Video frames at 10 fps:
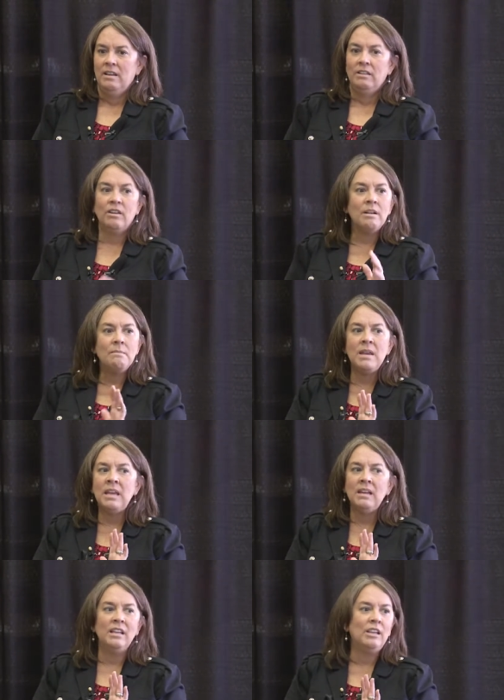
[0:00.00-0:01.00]
They're going to
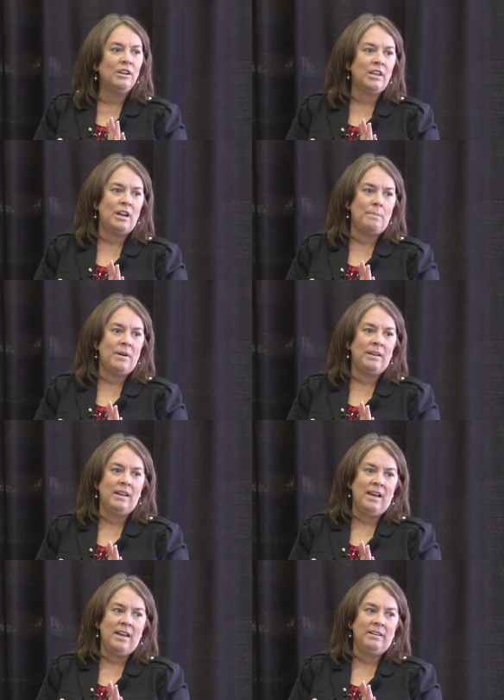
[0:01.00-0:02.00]
immediately look it up
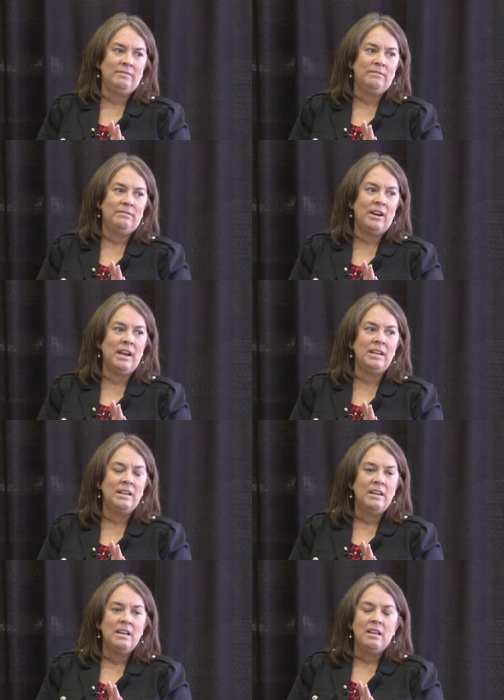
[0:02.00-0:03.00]
online, right?
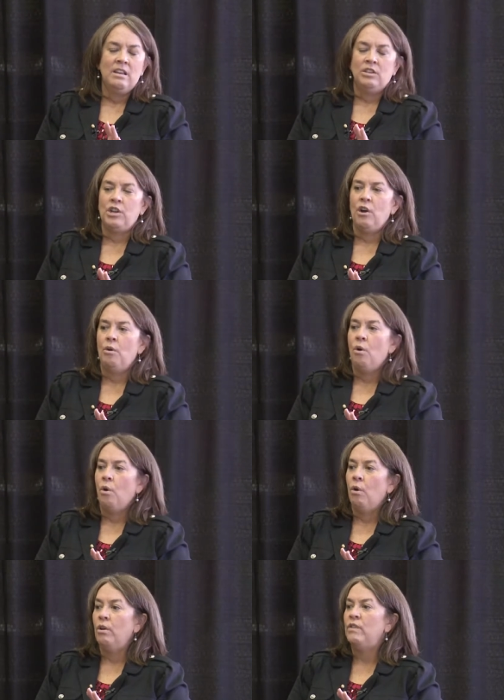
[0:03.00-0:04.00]
So,
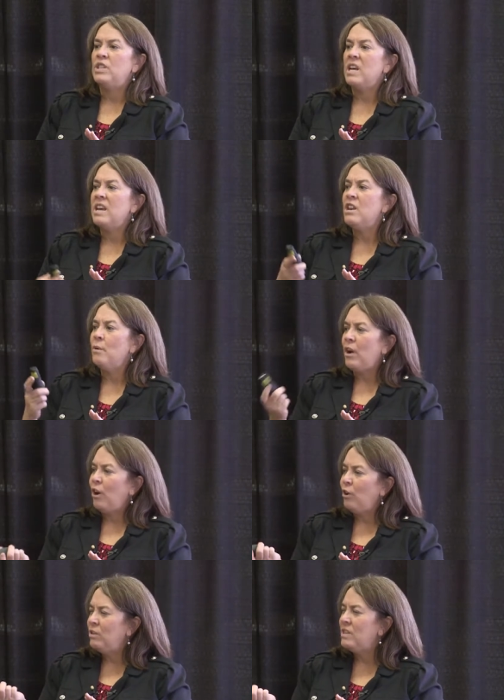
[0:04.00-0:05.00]
or if you say, you know what, I
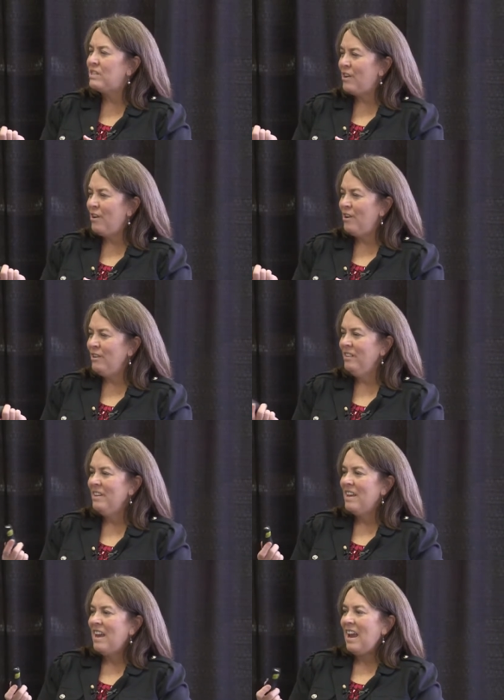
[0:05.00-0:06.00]
heard this song
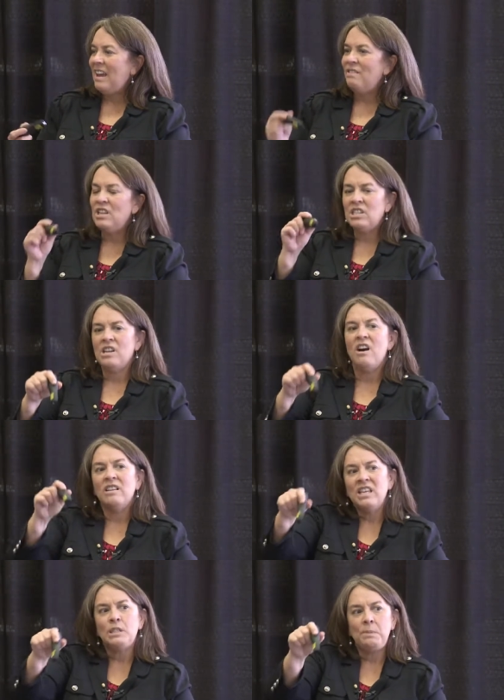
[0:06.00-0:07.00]
and this
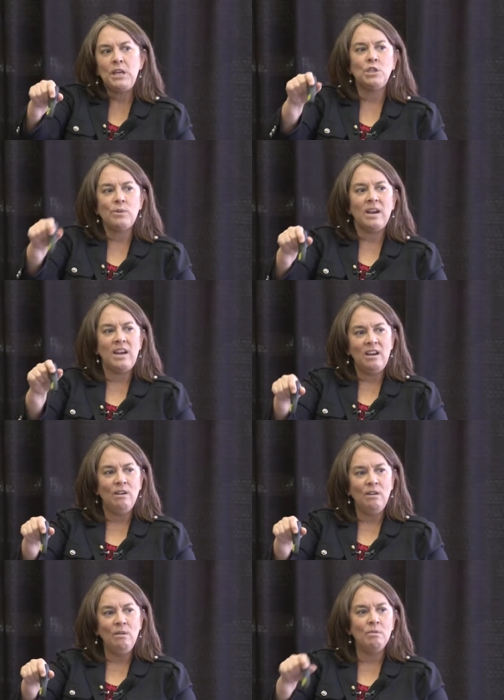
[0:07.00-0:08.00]
song, this piece right
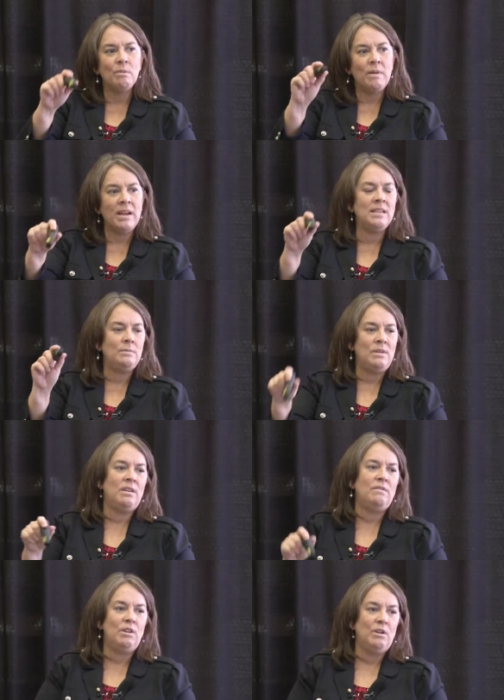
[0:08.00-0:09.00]
here reminded
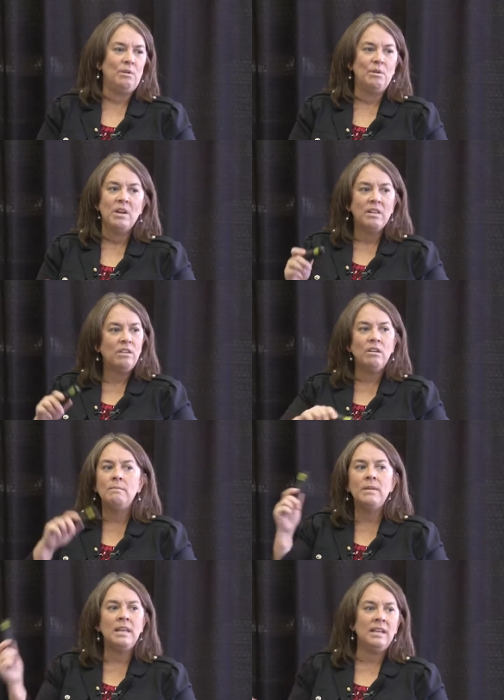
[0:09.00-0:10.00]
me of you. They're
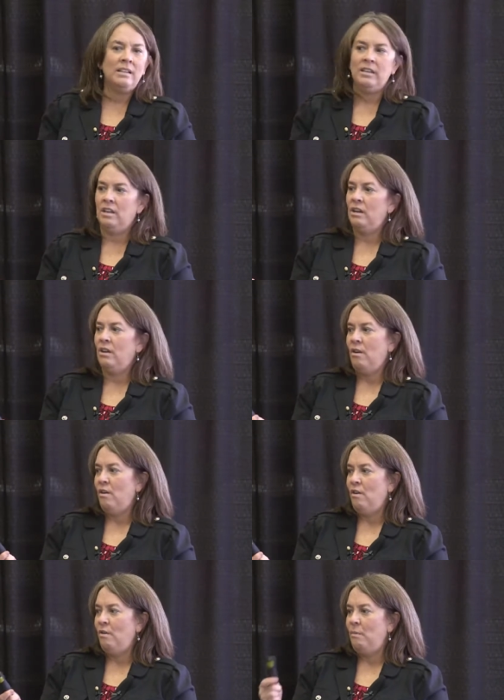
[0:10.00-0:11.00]
immediately going to go
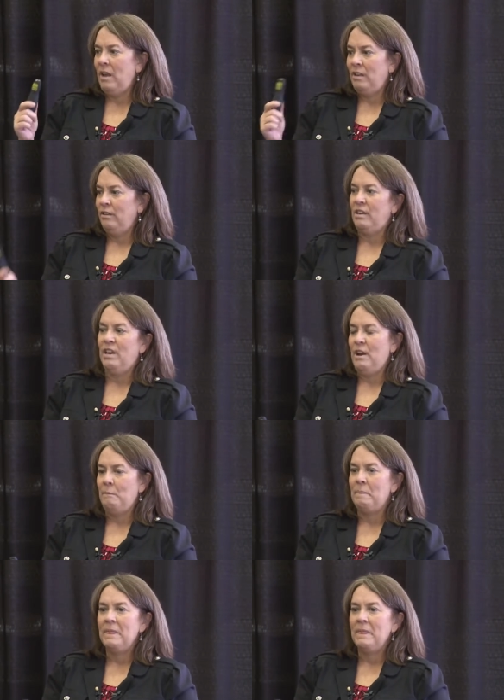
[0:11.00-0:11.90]
home and look it up.